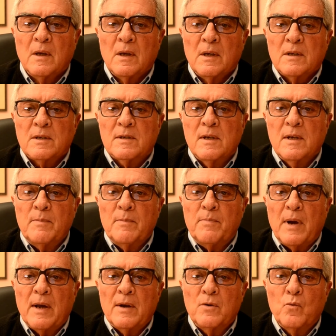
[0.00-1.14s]
Sleep
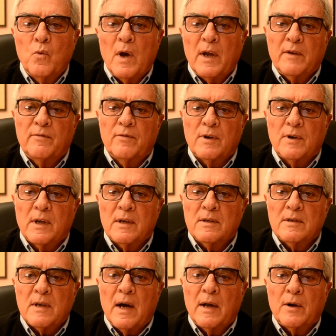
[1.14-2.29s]
and
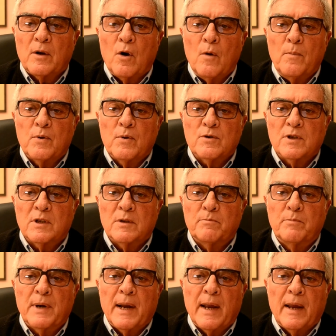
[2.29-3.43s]
wakefulness are opposite
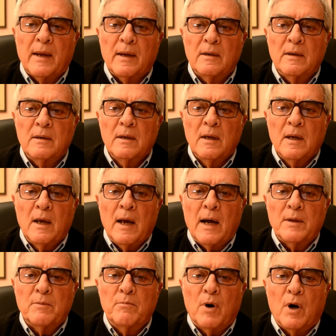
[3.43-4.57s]
brain
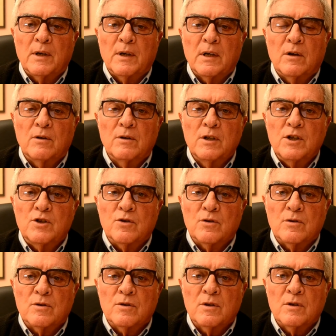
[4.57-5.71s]
and body
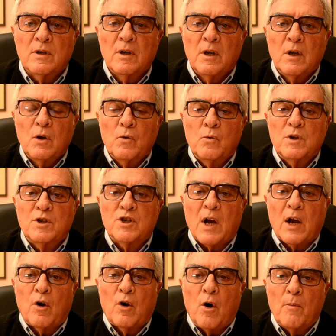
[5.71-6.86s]
conditions, which
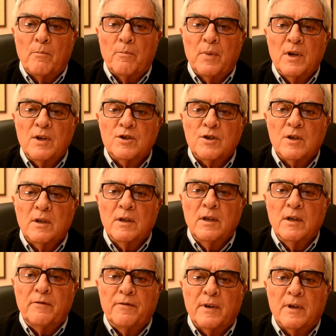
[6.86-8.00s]
accomplish
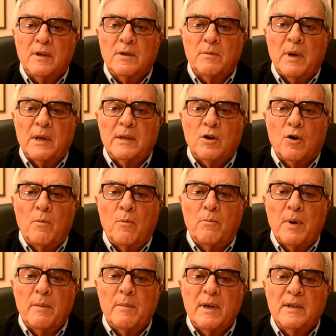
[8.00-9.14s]
different but
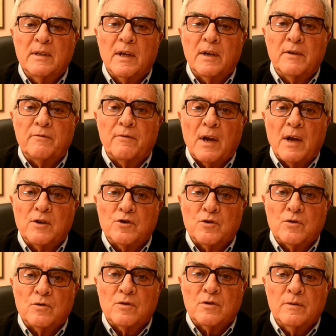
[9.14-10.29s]
complementary
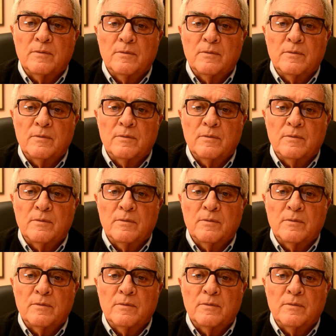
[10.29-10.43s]
functions.